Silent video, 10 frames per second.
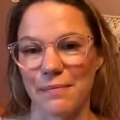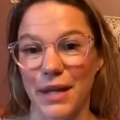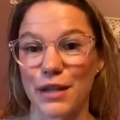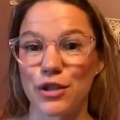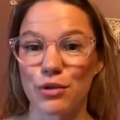
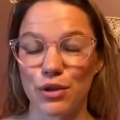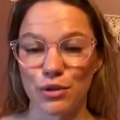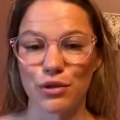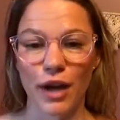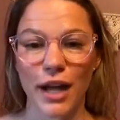into a
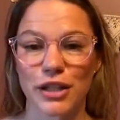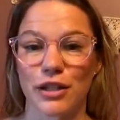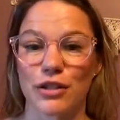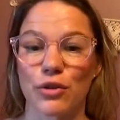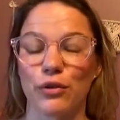new
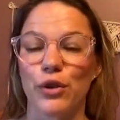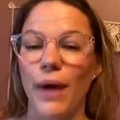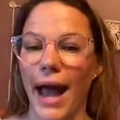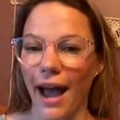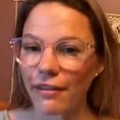direction. So if you
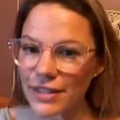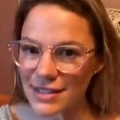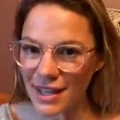haven't